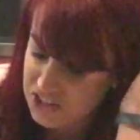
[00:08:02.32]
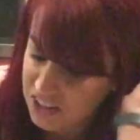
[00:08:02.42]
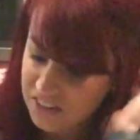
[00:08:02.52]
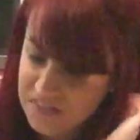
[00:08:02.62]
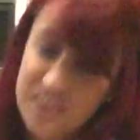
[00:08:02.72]
sure
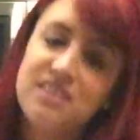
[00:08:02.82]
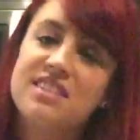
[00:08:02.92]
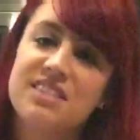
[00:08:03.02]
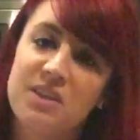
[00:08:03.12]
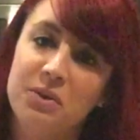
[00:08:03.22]
it
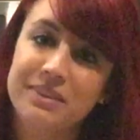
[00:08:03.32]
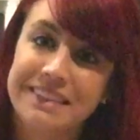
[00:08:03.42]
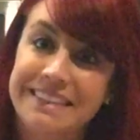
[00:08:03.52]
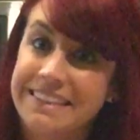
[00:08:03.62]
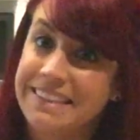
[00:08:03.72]
fits, so.
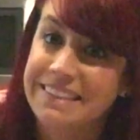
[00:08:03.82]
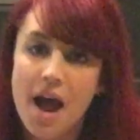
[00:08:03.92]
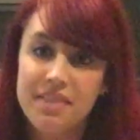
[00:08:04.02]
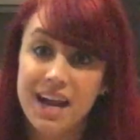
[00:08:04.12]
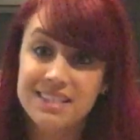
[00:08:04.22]

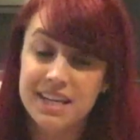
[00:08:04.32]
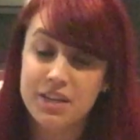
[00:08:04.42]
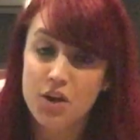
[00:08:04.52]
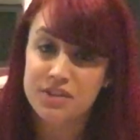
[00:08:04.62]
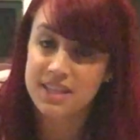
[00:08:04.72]
And then I
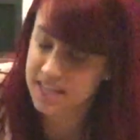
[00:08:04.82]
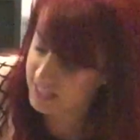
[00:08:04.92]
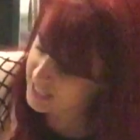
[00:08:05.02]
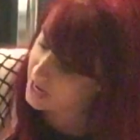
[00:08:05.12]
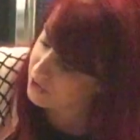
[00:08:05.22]
did go to the
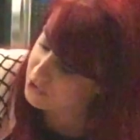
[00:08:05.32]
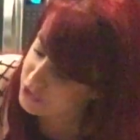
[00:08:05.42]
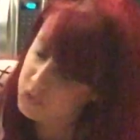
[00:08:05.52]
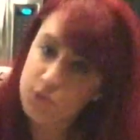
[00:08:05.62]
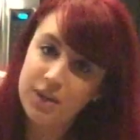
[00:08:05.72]
Container
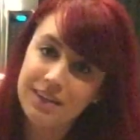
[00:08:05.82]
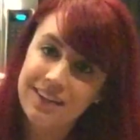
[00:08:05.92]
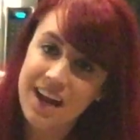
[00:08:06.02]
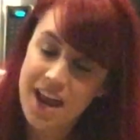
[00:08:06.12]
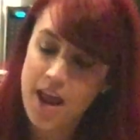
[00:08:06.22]
Store,
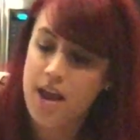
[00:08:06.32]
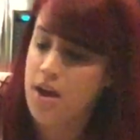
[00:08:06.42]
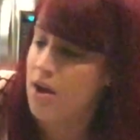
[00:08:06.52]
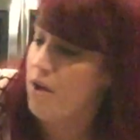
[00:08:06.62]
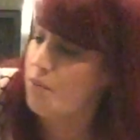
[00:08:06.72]

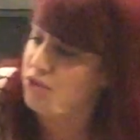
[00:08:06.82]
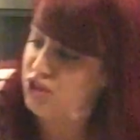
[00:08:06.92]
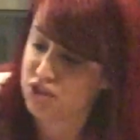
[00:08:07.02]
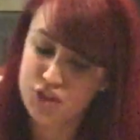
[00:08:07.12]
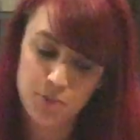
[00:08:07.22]
which
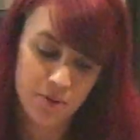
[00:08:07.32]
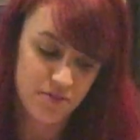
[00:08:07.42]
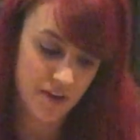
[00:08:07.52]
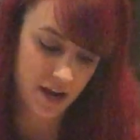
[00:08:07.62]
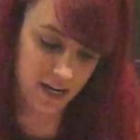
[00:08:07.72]
is super
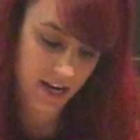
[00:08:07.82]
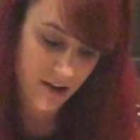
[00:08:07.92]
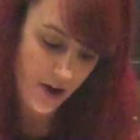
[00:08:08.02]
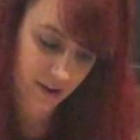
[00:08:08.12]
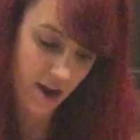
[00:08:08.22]
fun, and
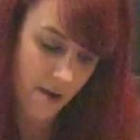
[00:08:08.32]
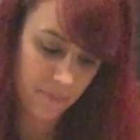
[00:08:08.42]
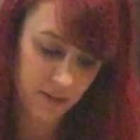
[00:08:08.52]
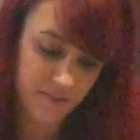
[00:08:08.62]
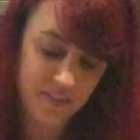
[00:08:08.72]
got a
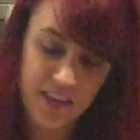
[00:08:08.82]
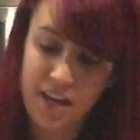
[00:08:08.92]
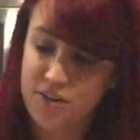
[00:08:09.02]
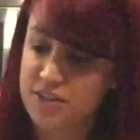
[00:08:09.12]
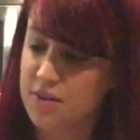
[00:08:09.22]
couple of
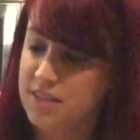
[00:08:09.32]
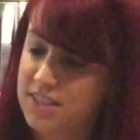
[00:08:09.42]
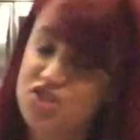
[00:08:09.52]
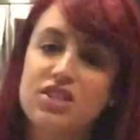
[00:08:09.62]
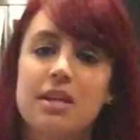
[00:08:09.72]
things. So this
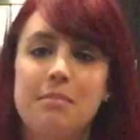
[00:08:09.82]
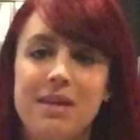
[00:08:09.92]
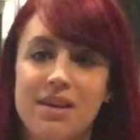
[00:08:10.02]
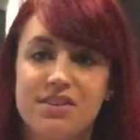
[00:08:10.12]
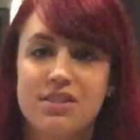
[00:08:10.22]
is just gonna
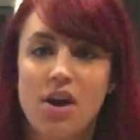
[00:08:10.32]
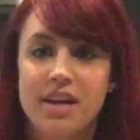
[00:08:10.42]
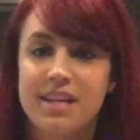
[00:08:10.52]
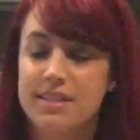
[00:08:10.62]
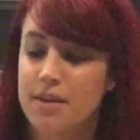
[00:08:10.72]
be a
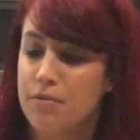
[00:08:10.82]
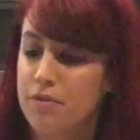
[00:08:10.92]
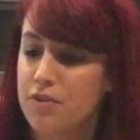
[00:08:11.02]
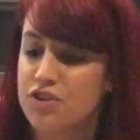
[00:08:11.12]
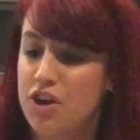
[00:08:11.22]
stocking stuffer
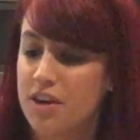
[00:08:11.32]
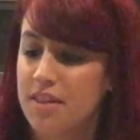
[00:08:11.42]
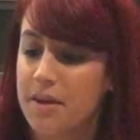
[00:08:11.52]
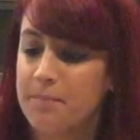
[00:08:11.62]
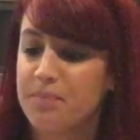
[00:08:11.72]
for
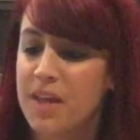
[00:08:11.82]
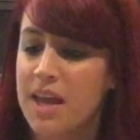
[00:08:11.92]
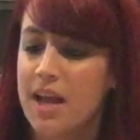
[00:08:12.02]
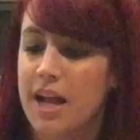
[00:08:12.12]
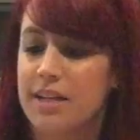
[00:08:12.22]
Jonathon.
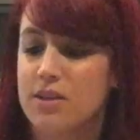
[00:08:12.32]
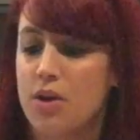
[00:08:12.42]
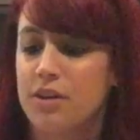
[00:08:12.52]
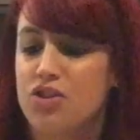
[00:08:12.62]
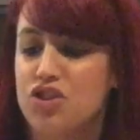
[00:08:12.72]
It's
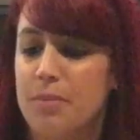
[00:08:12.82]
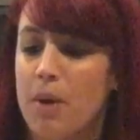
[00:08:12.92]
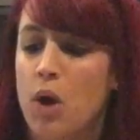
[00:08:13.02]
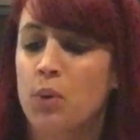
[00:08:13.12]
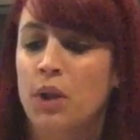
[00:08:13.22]
called a
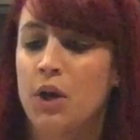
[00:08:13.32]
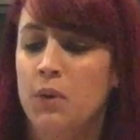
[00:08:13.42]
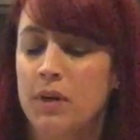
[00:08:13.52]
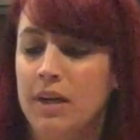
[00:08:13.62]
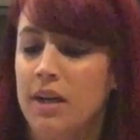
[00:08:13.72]
Chipolo,
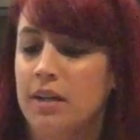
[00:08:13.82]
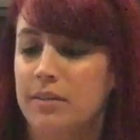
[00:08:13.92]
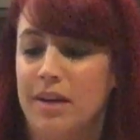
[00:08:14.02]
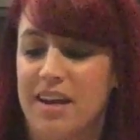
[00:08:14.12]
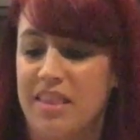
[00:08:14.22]

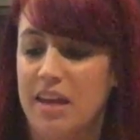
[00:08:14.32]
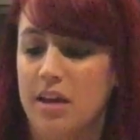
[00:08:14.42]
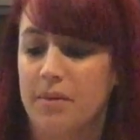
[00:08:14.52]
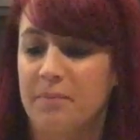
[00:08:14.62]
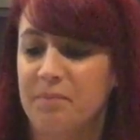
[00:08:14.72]
I think.